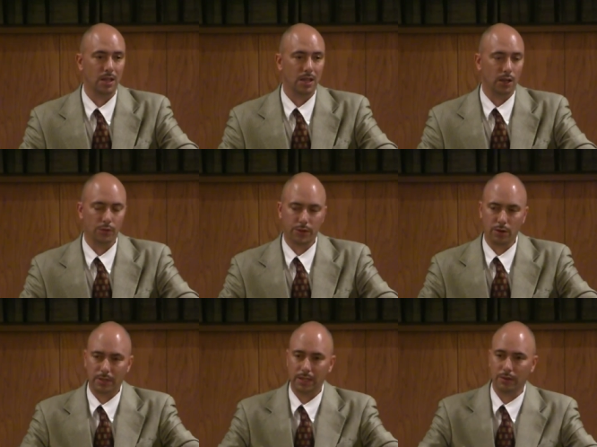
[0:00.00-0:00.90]
Luke
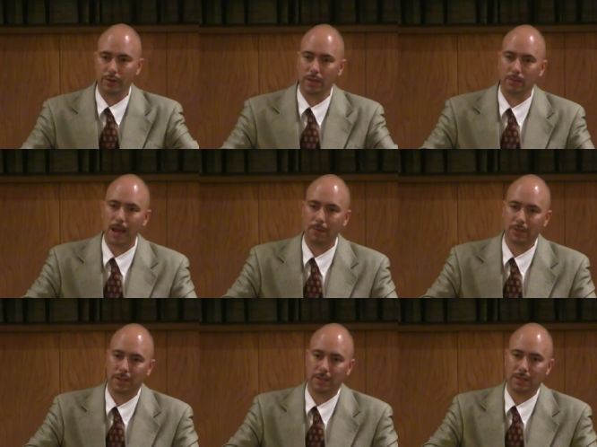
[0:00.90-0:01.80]
13, 3, the Bible
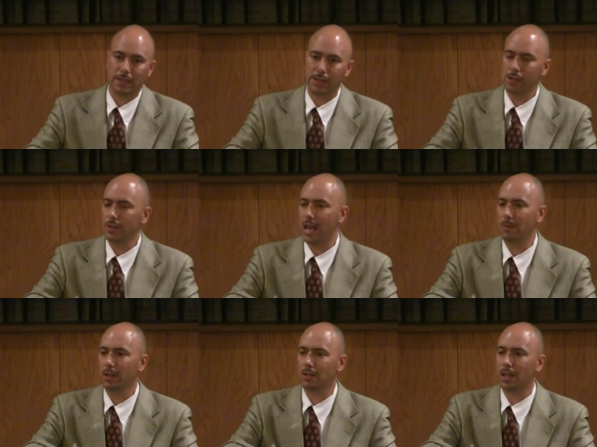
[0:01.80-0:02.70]
says, I tell you, nay, but
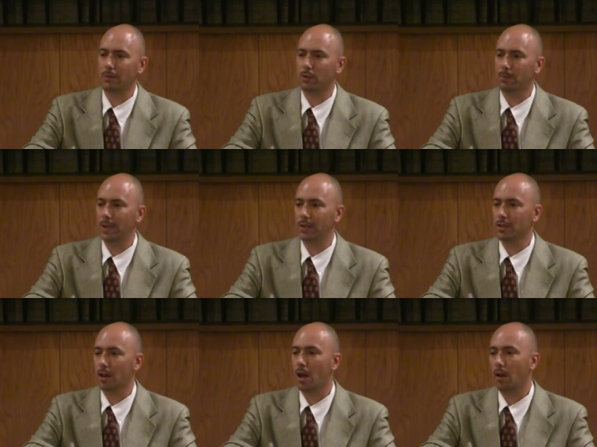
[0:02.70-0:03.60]
except you repent, you
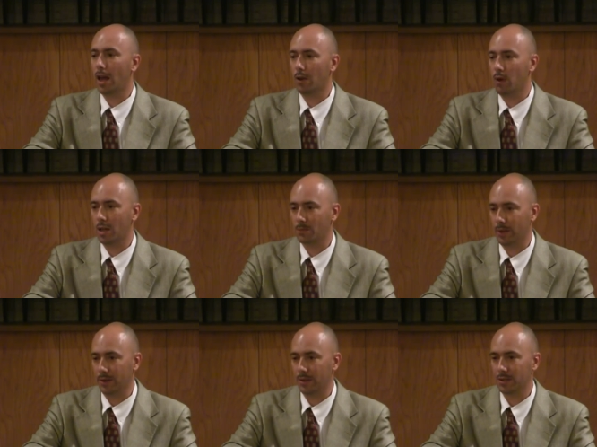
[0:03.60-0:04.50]
shall all likewise
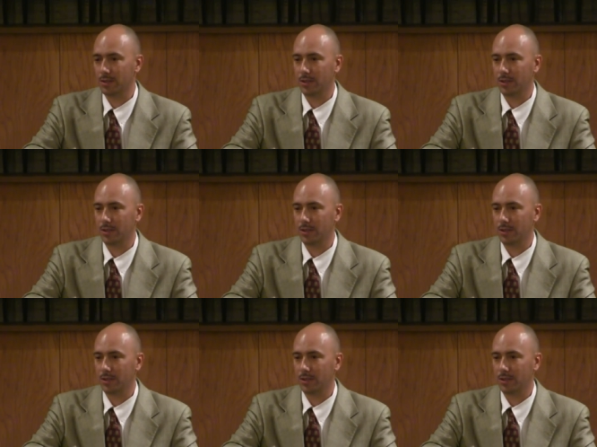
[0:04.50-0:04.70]
perish.